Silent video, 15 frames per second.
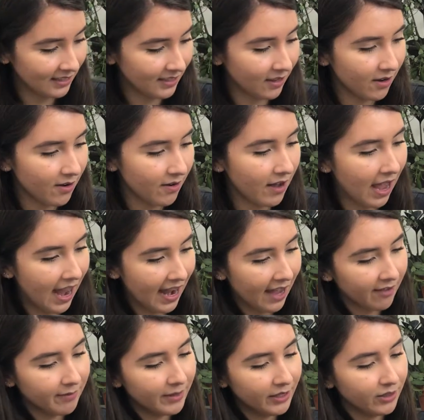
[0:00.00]
So I
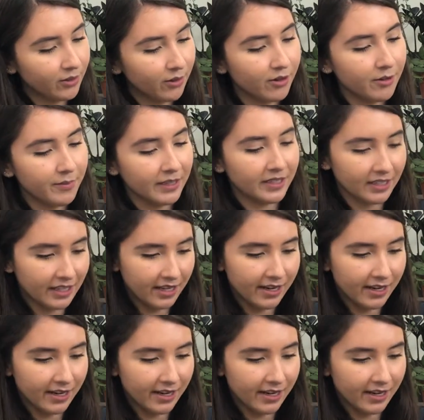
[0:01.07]
have my soil mix